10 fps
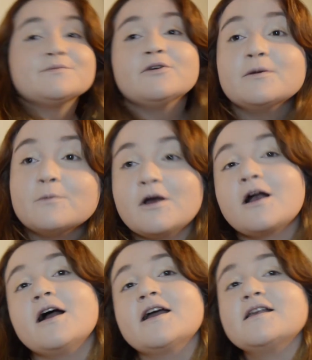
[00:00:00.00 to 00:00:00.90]
point where
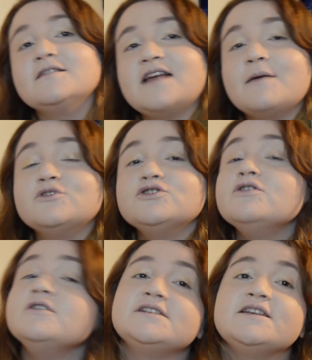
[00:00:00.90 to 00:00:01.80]
I understand
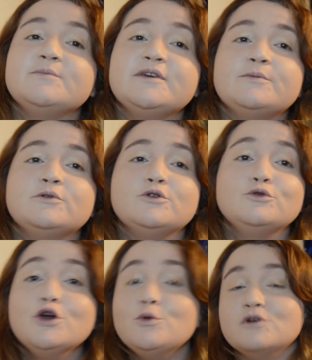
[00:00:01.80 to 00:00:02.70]
majority of people who
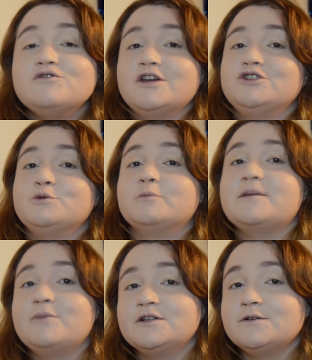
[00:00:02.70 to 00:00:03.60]
know what they're doing when
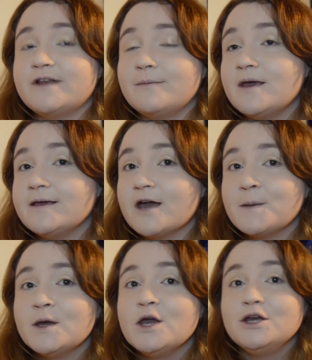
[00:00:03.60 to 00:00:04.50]
they put on their
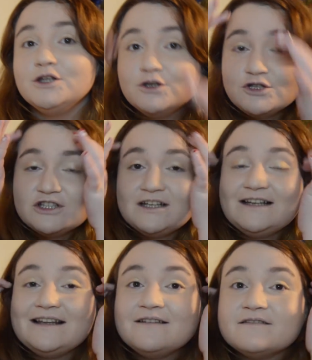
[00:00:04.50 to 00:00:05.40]
makeup
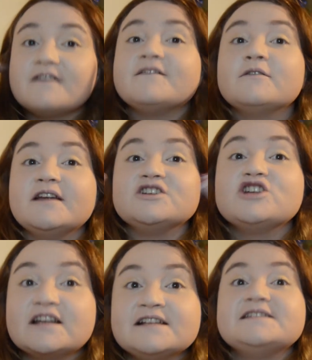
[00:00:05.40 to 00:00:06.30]
usually leave their
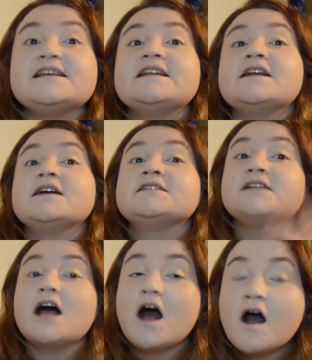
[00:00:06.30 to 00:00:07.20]
foundation concealer
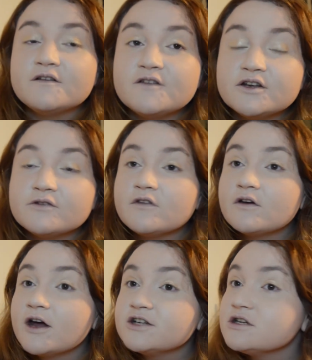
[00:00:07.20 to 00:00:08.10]
until after they do
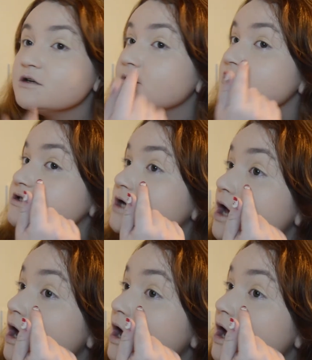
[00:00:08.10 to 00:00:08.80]
their eyeshadow, because